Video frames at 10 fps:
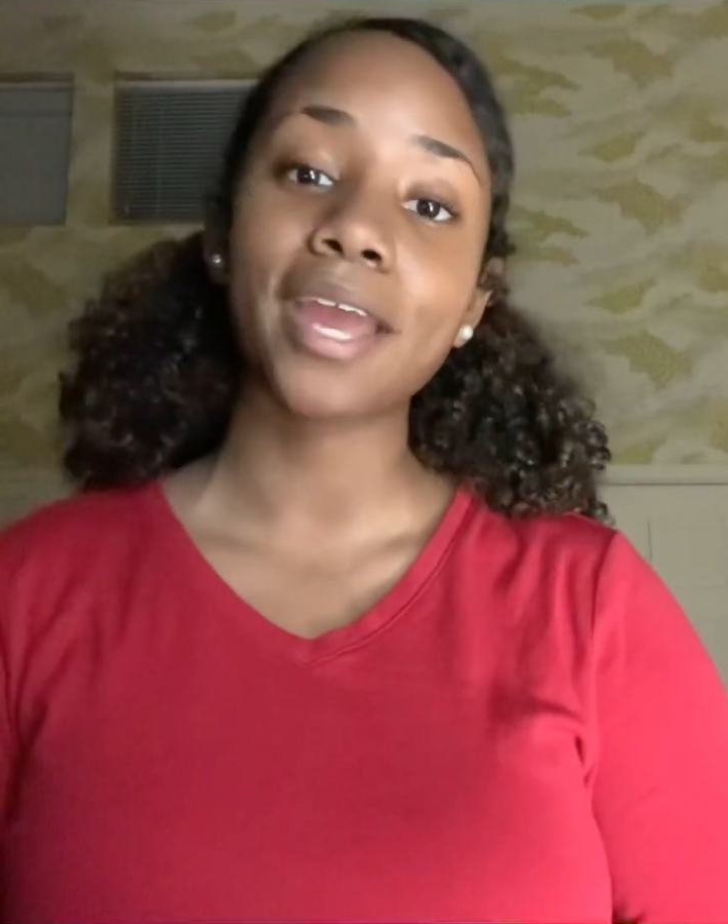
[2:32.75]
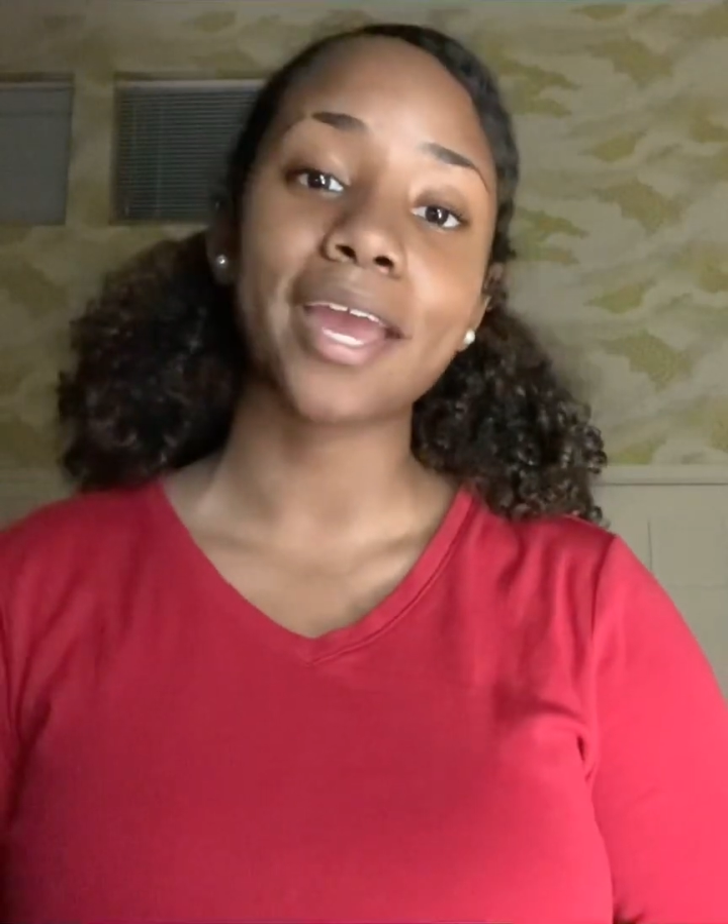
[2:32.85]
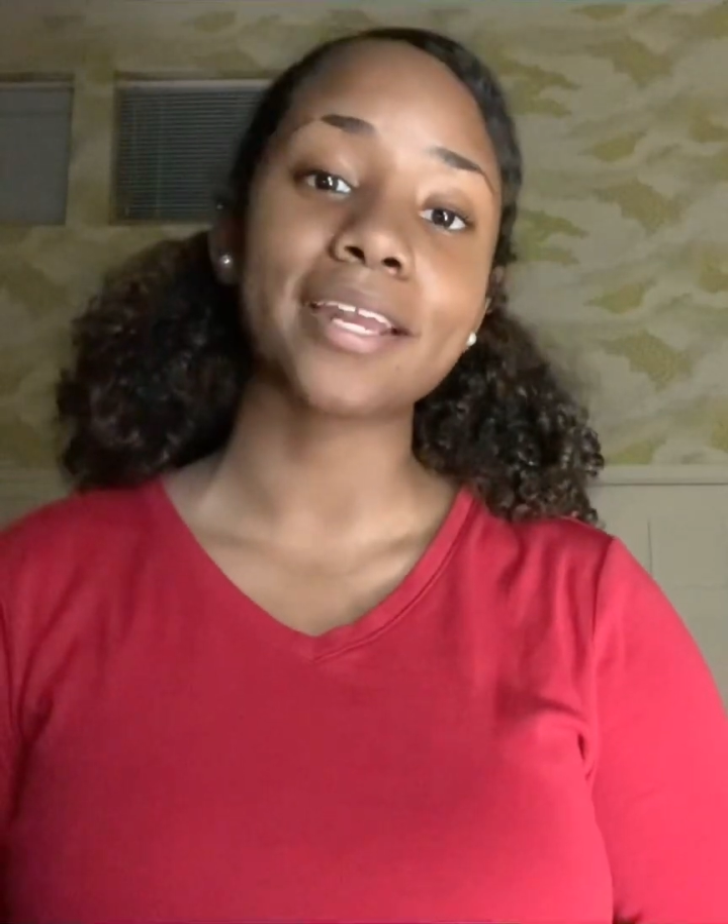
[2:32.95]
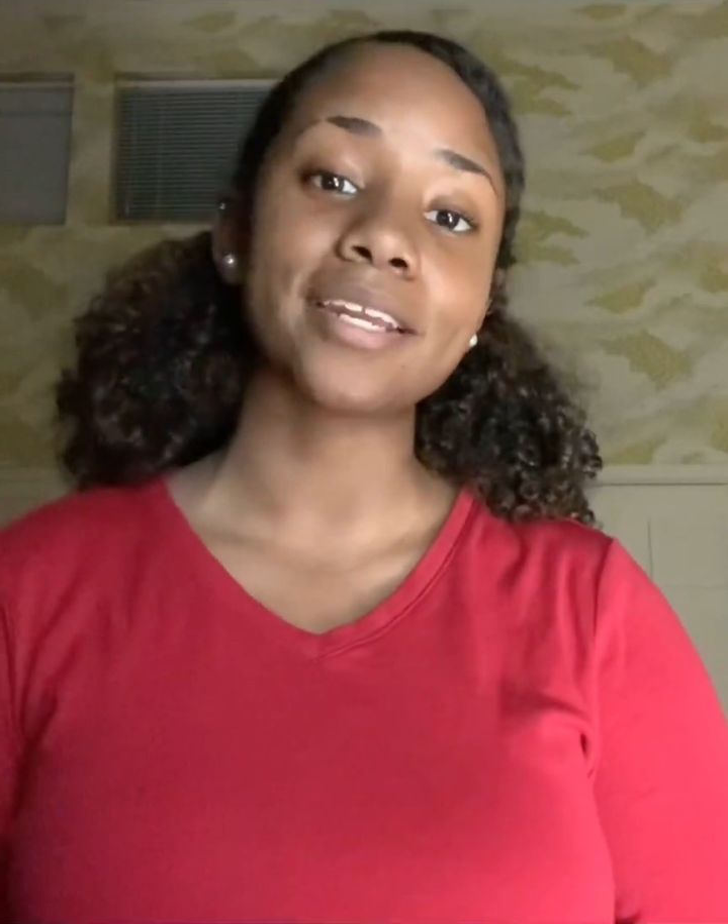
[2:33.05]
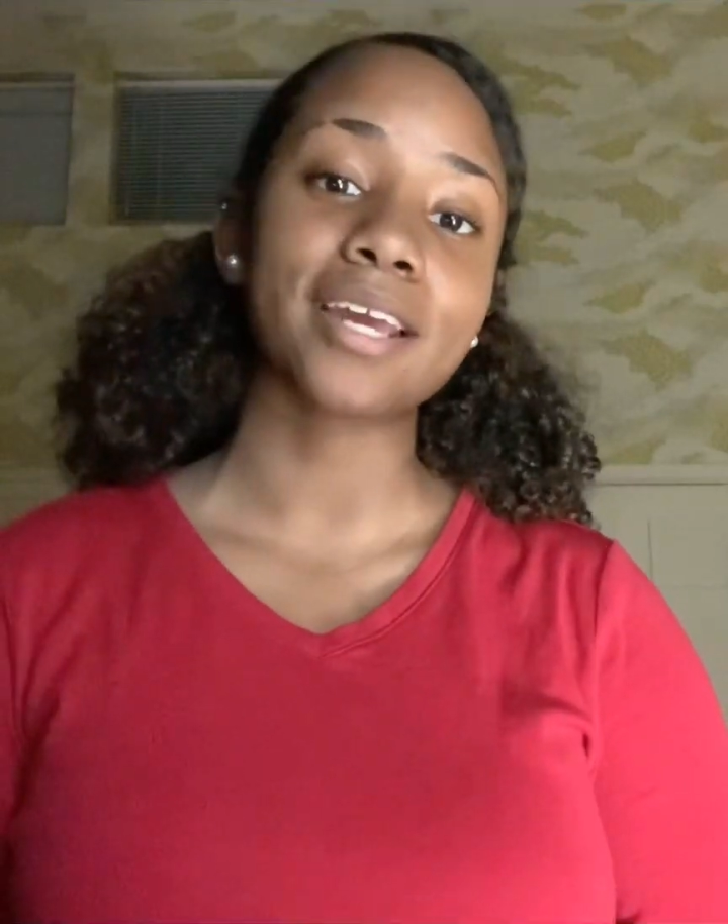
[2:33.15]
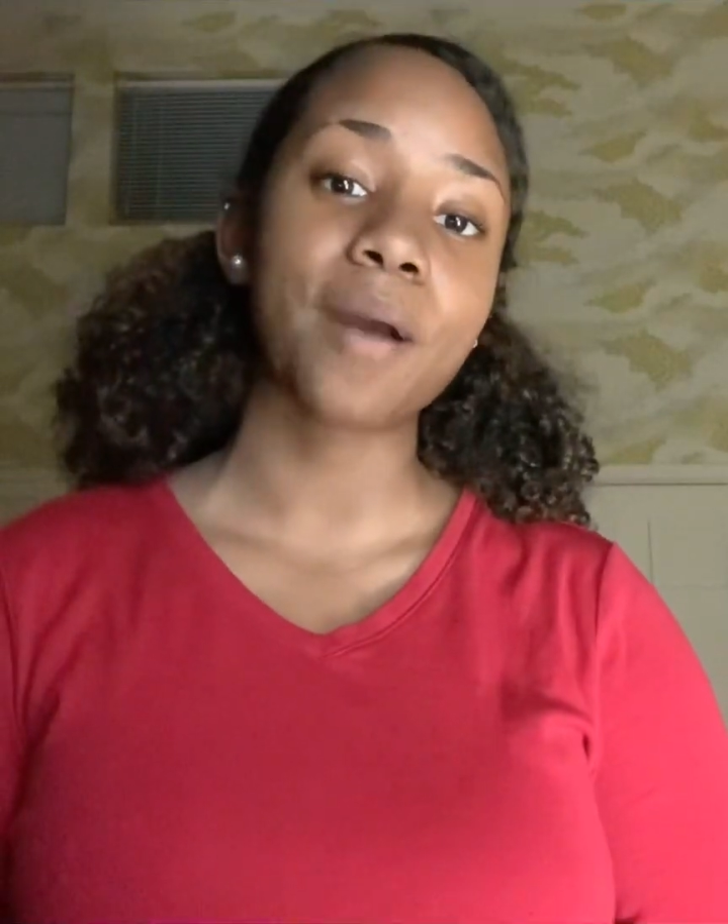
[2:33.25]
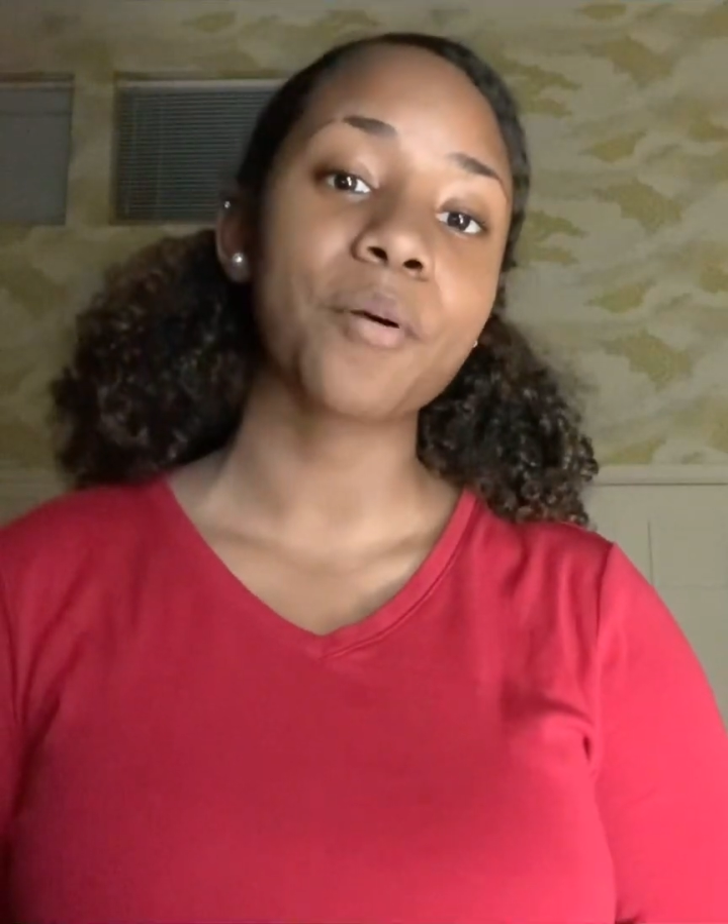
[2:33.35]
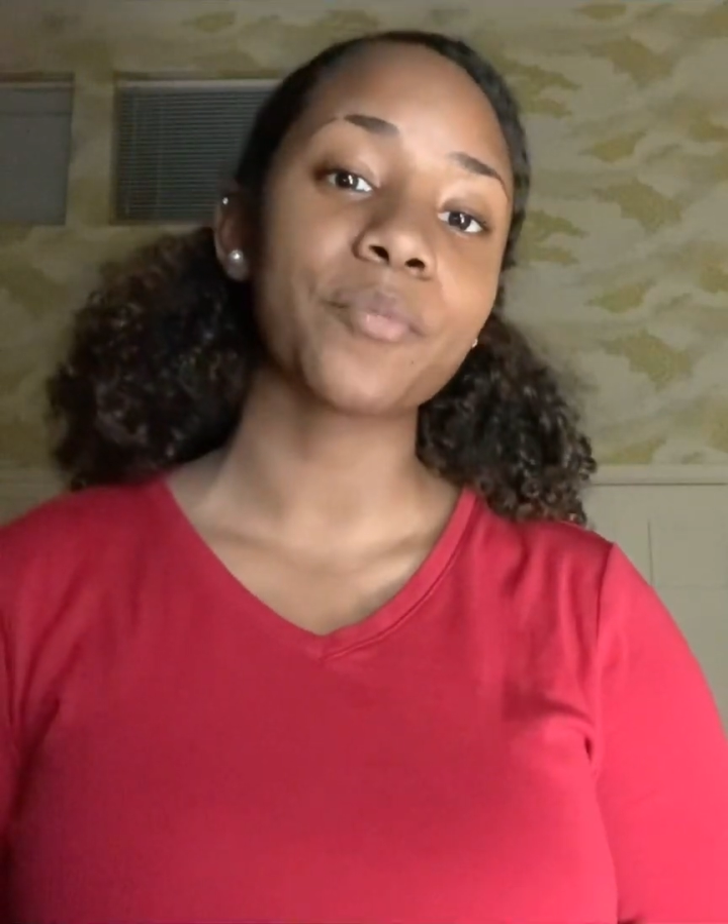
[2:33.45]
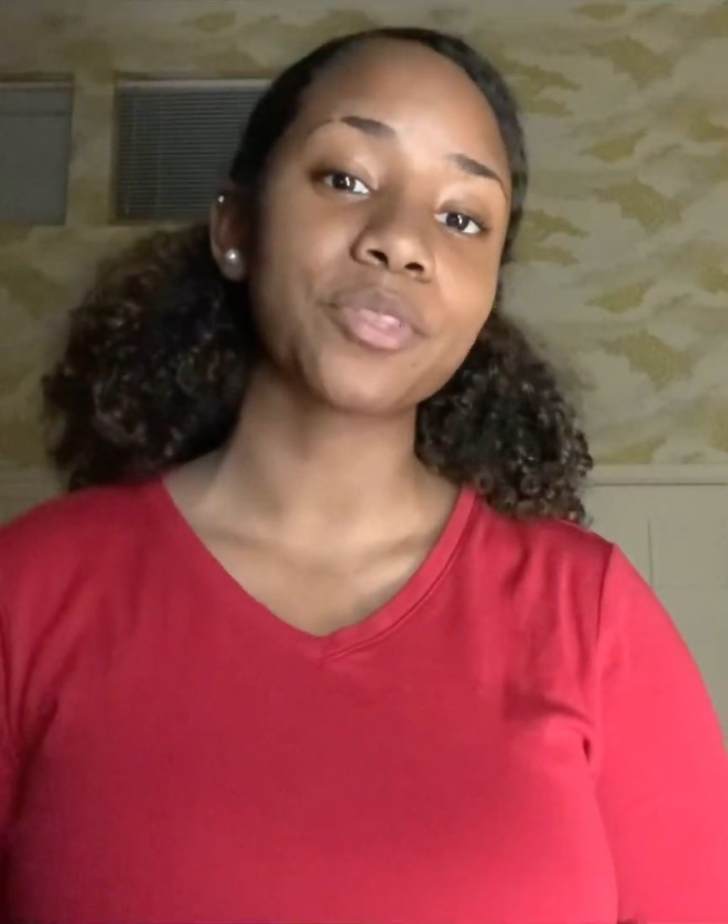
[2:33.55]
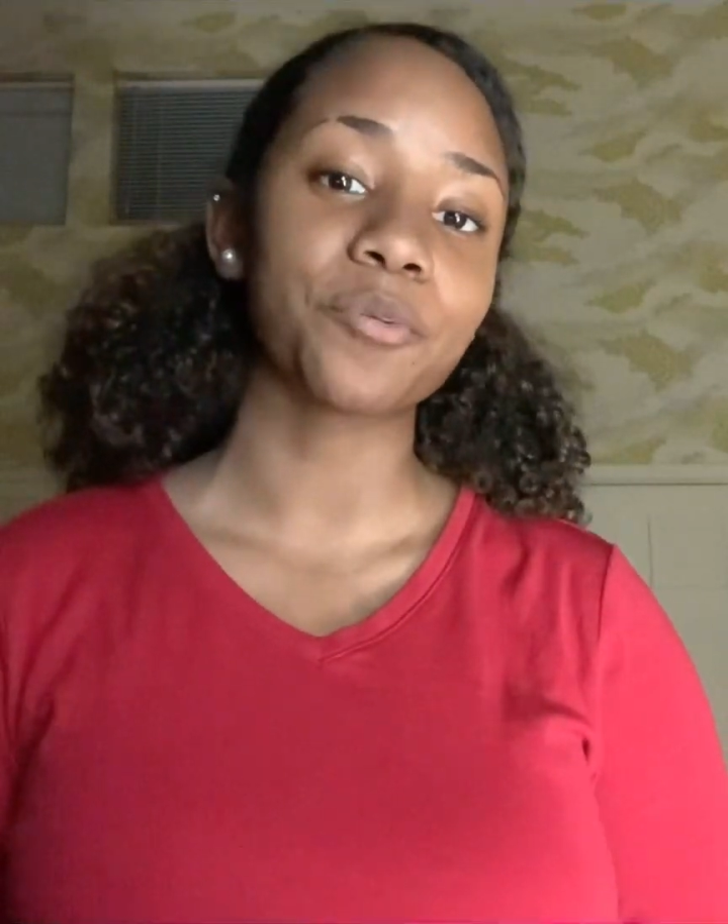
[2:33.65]
and come
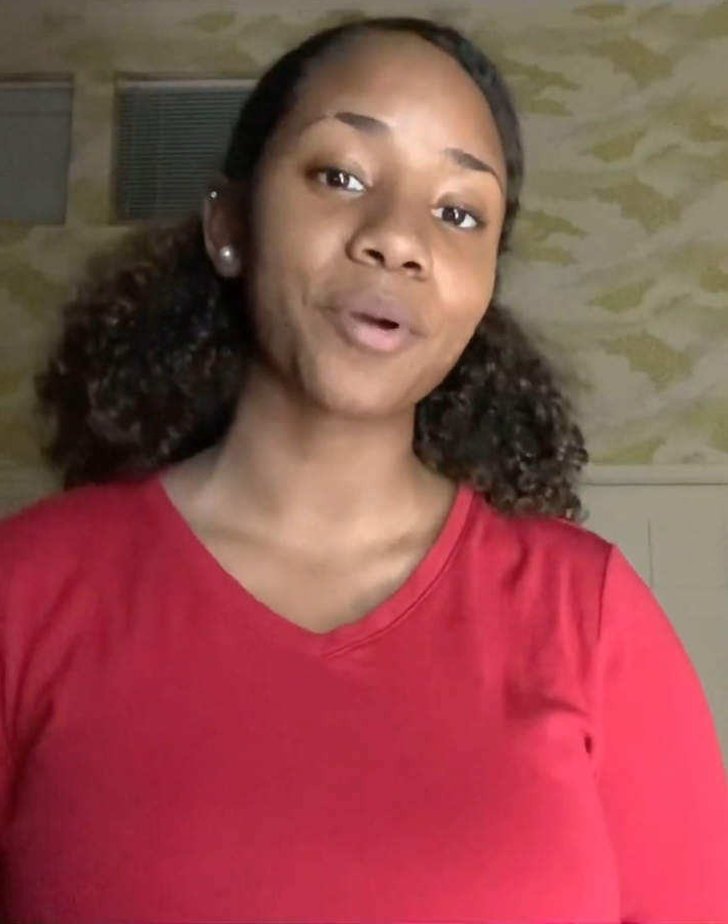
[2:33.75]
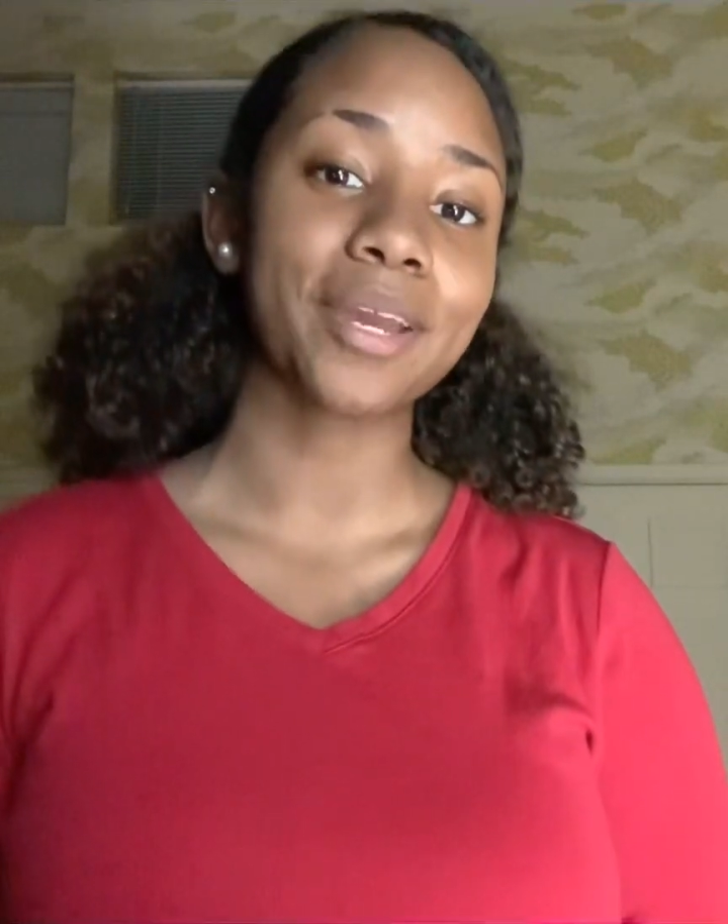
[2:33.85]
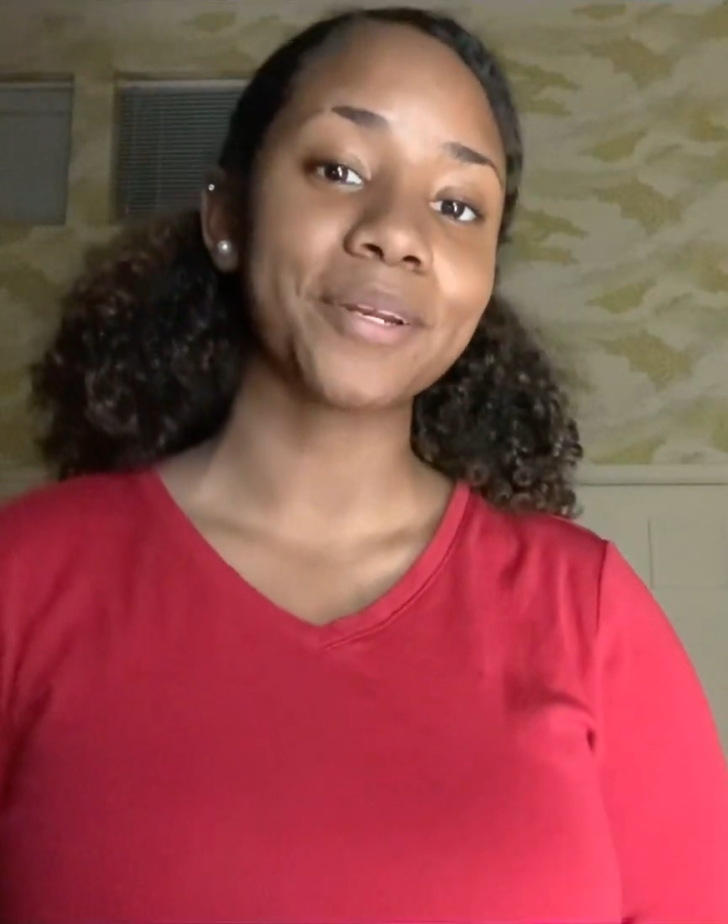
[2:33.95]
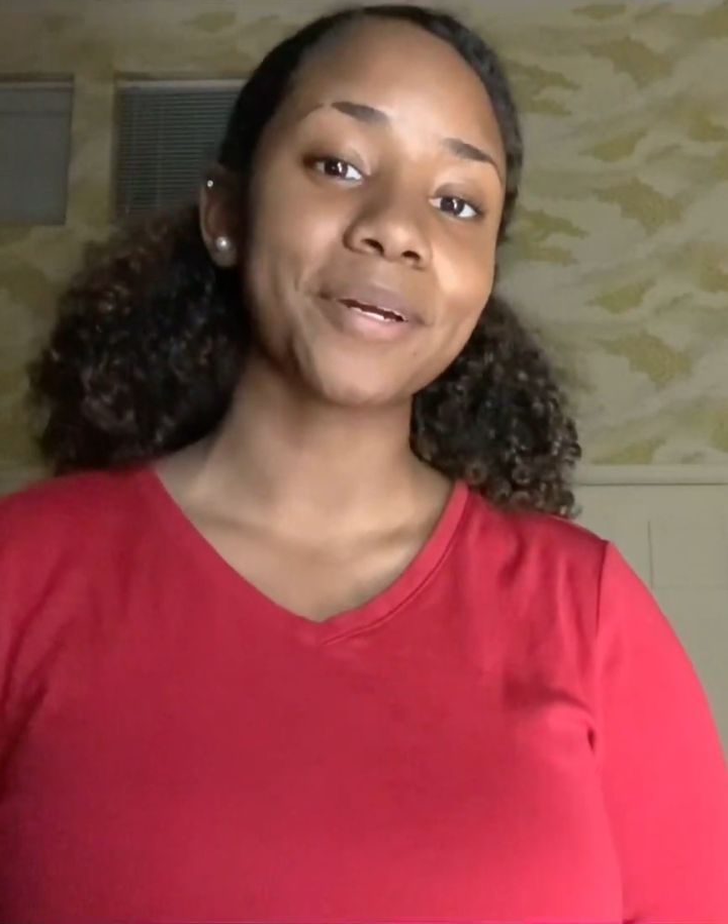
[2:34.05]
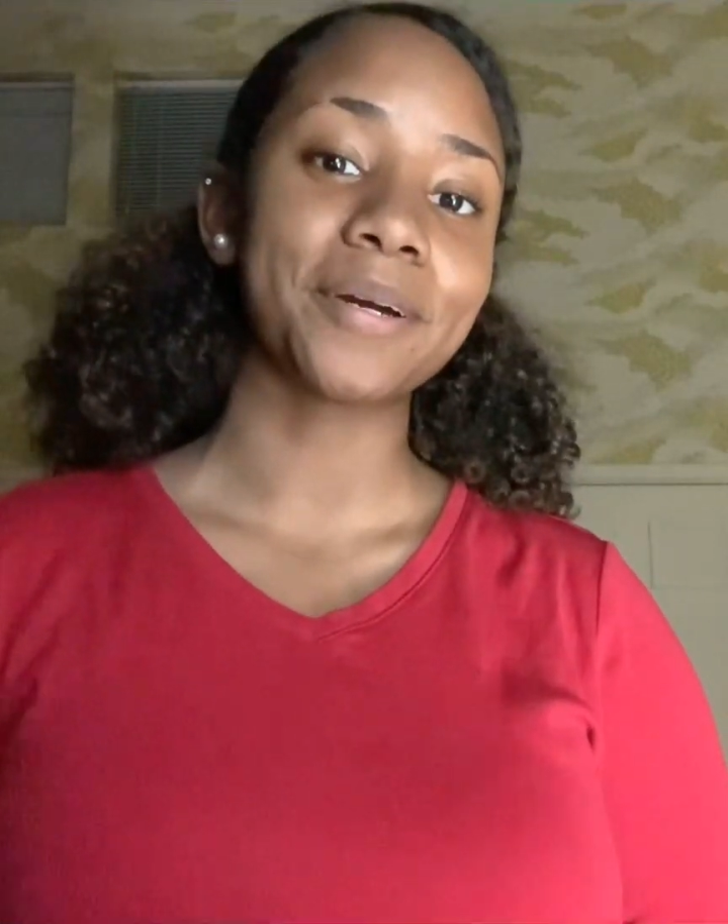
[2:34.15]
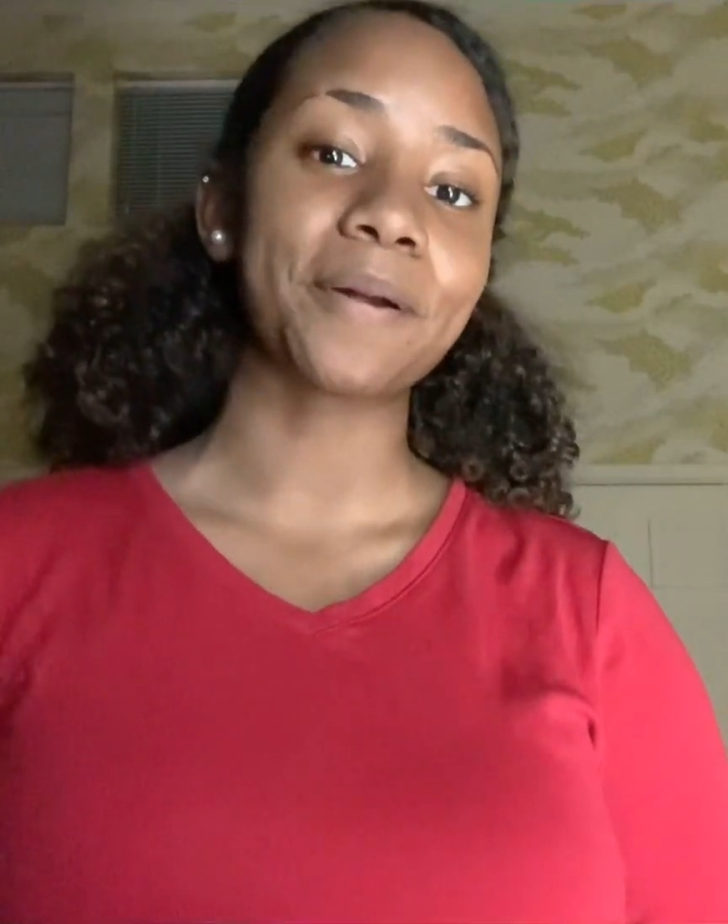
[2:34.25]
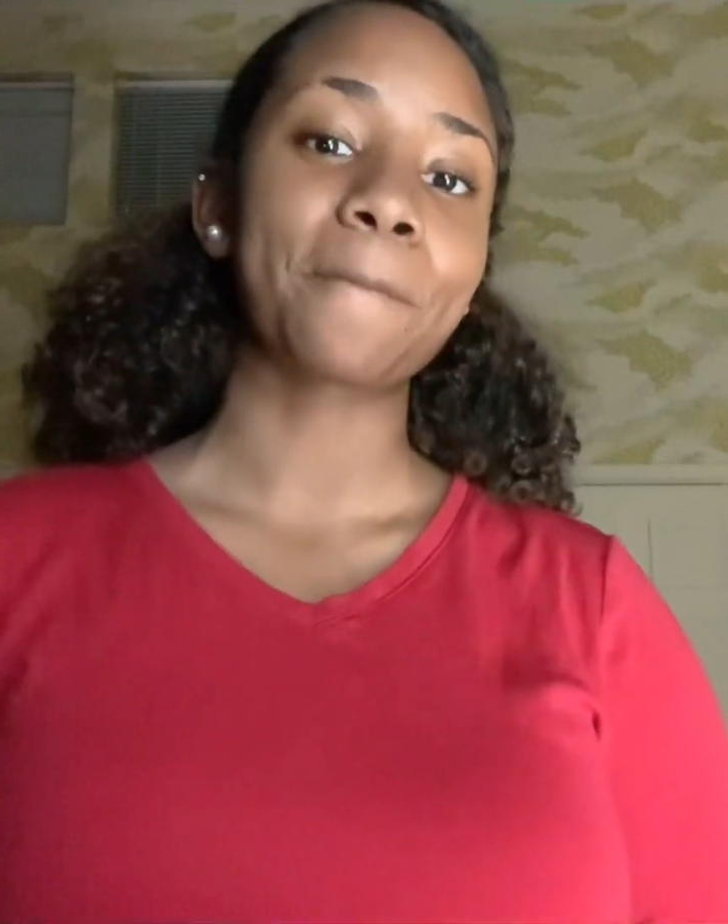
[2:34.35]
up with a way to